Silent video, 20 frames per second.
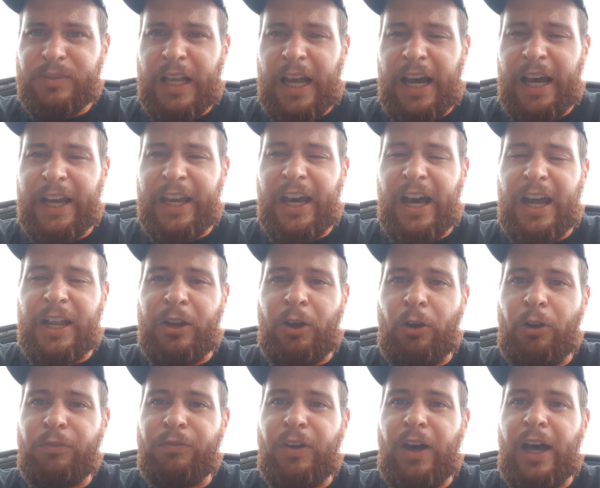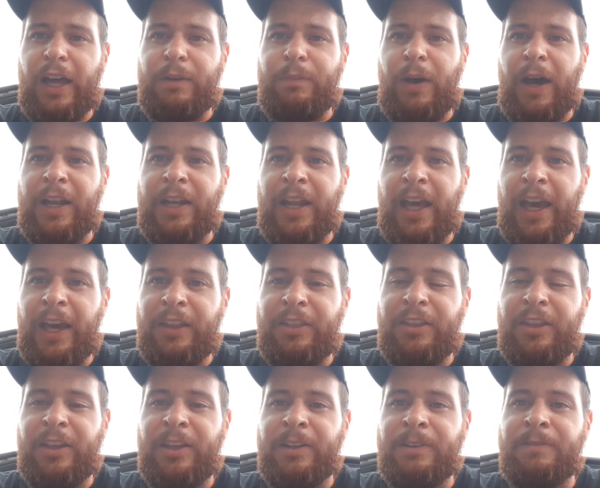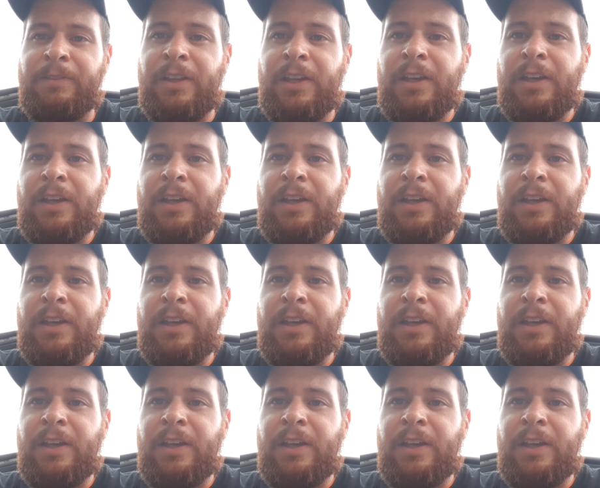I got notified by Nathan